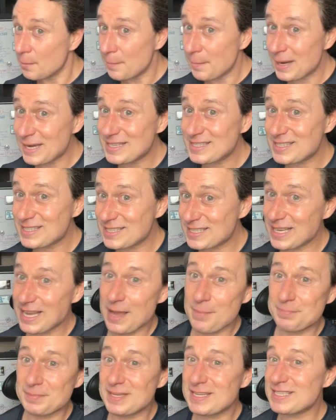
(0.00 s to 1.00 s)
My
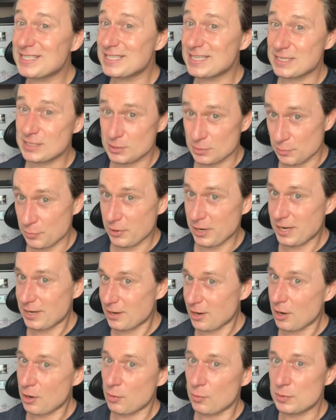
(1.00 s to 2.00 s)
skepticism
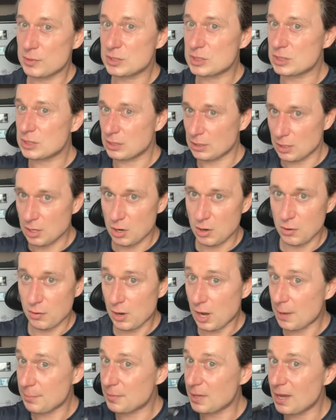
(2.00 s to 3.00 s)
radar was low.
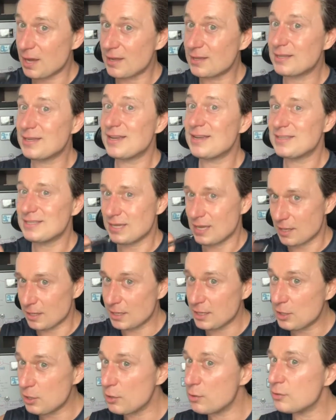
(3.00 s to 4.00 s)
I'm not
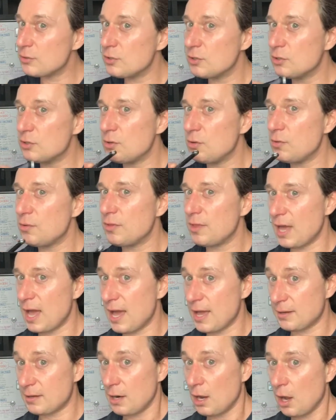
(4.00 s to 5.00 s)
telling you to do
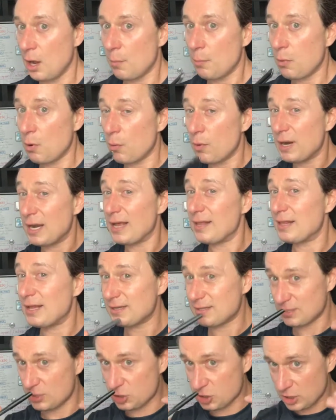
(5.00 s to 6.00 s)
that. But what I'd
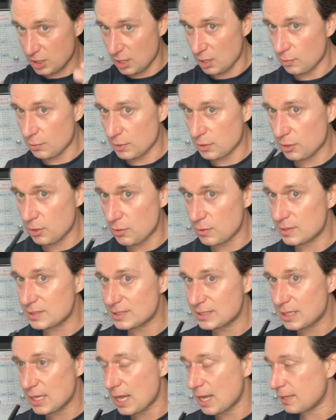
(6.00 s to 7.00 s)
like to share with you
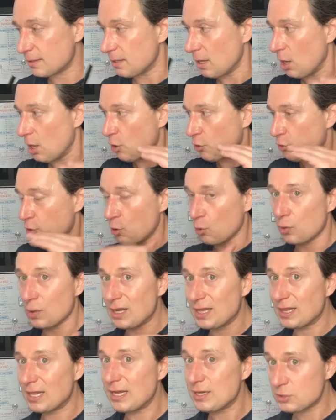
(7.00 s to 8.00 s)
is that the
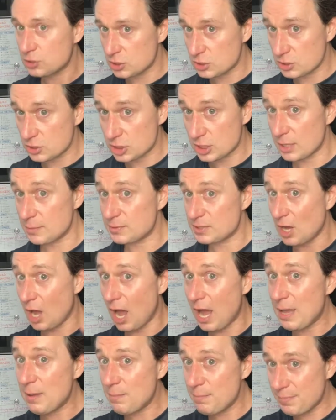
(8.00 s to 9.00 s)
relationships
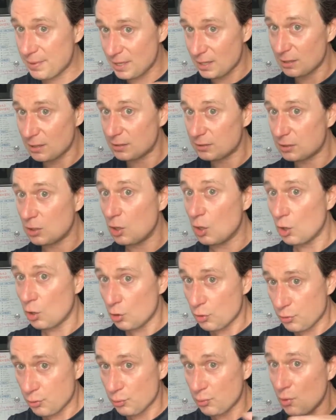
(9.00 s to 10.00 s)
I built
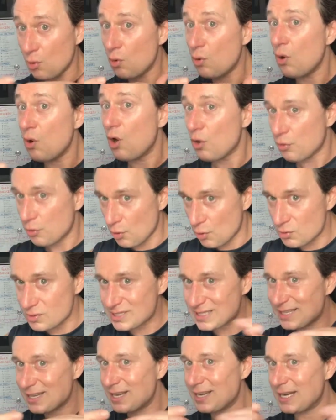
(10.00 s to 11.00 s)
through
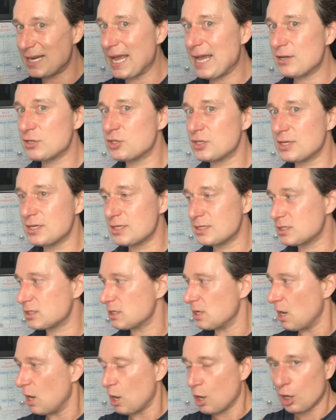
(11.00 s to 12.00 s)
those connections
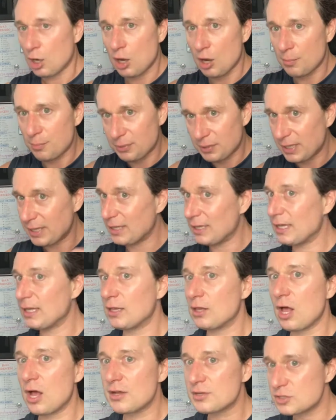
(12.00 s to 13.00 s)
completely
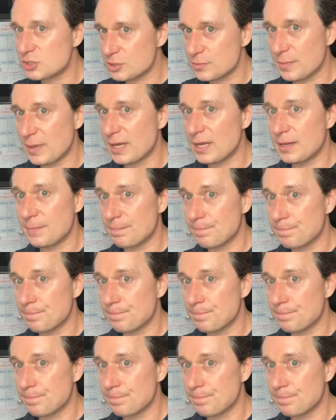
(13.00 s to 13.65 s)
launched me.